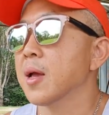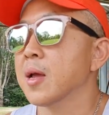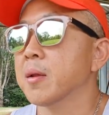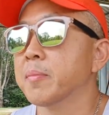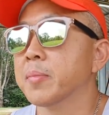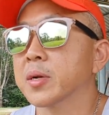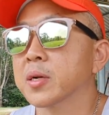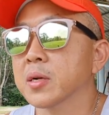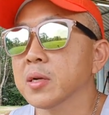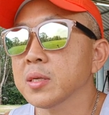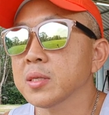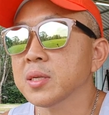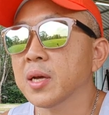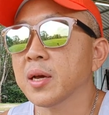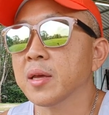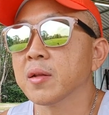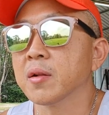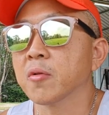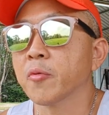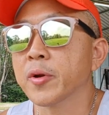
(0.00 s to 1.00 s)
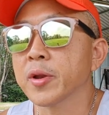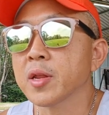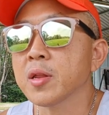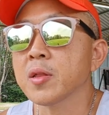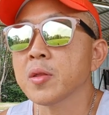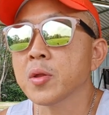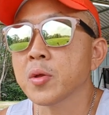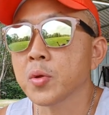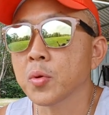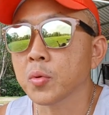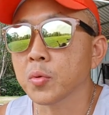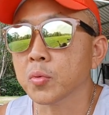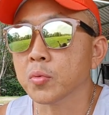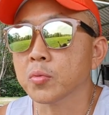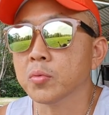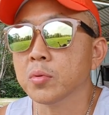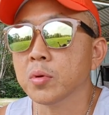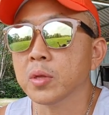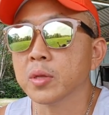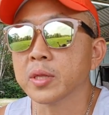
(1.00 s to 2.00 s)
And because I already
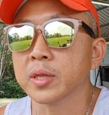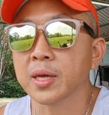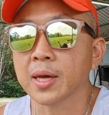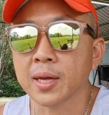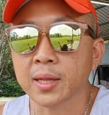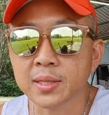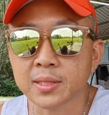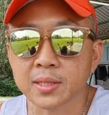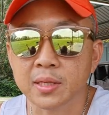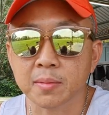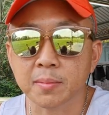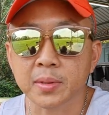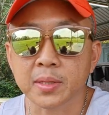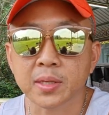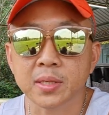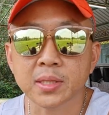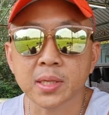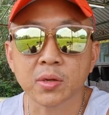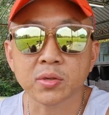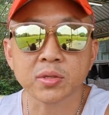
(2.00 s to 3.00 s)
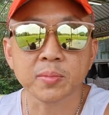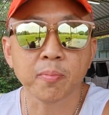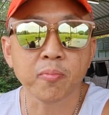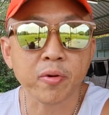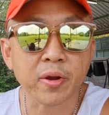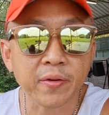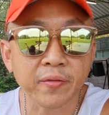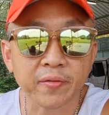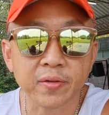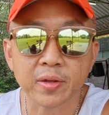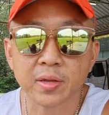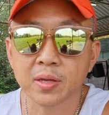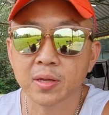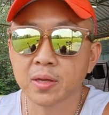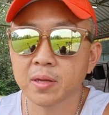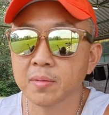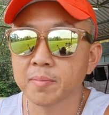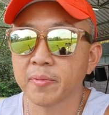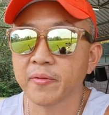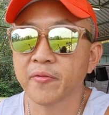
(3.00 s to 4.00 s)
knew the answer, because I was briefed
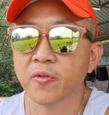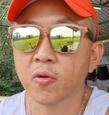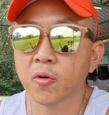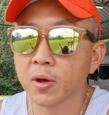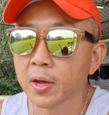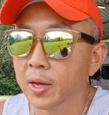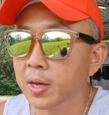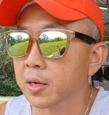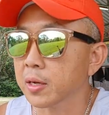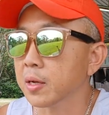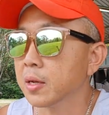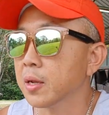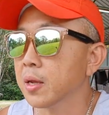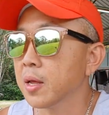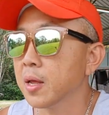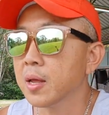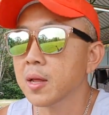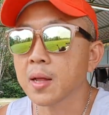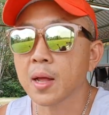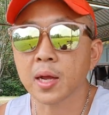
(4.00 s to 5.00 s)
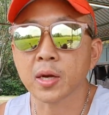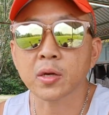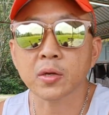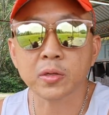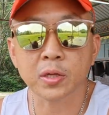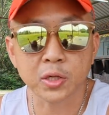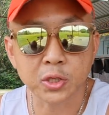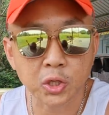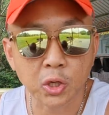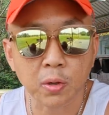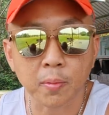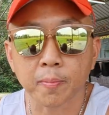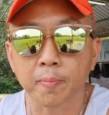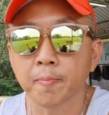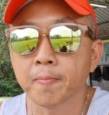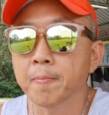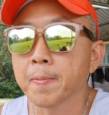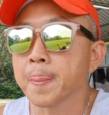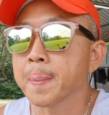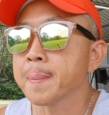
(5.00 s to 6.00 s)
beforehand, I got the job.
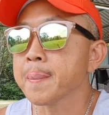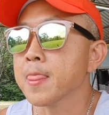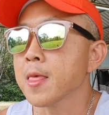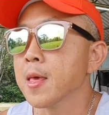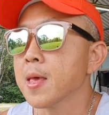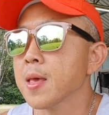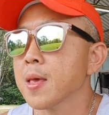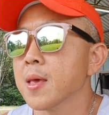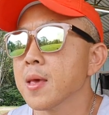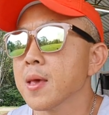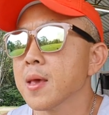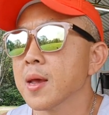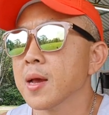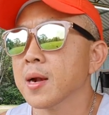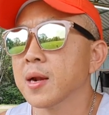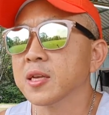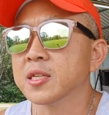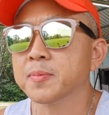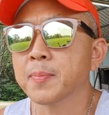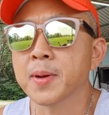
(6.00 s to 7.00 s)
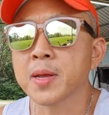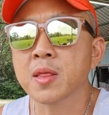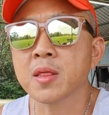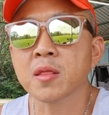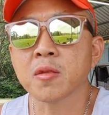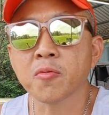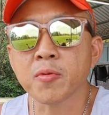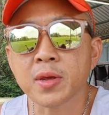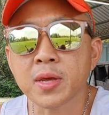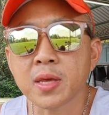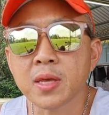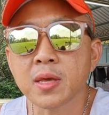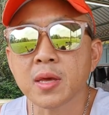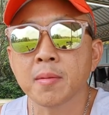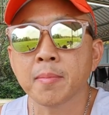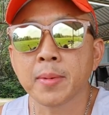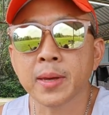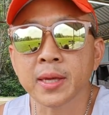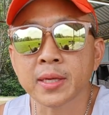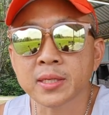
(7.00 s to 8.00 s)
And I spent 3
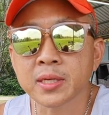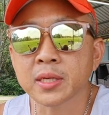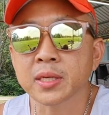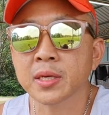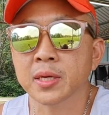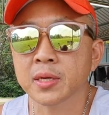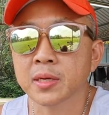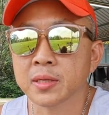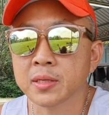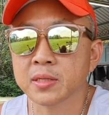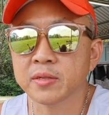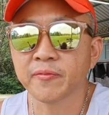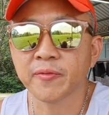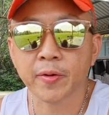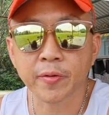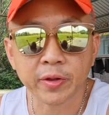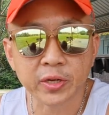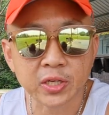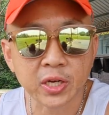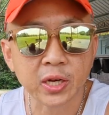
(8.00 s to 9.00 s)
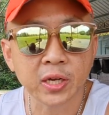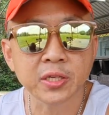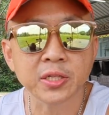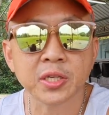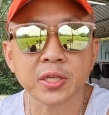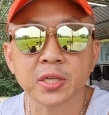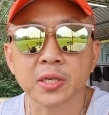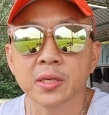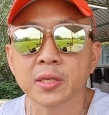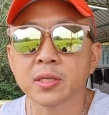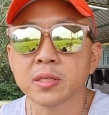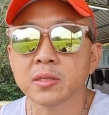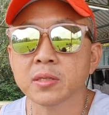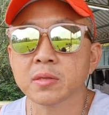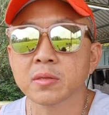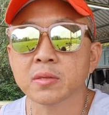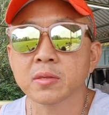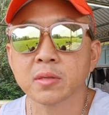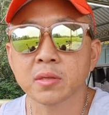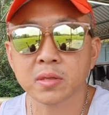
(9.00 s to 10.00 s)
amazing years, very challenging
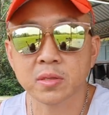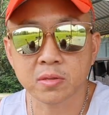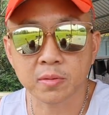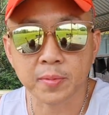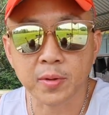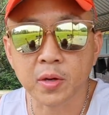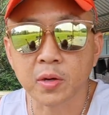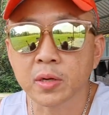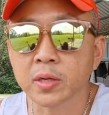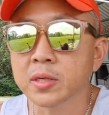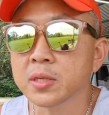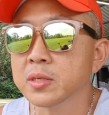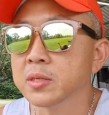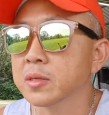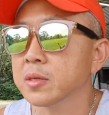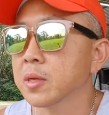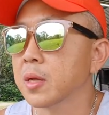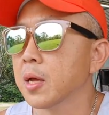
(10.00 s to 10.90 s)
years, to be honest,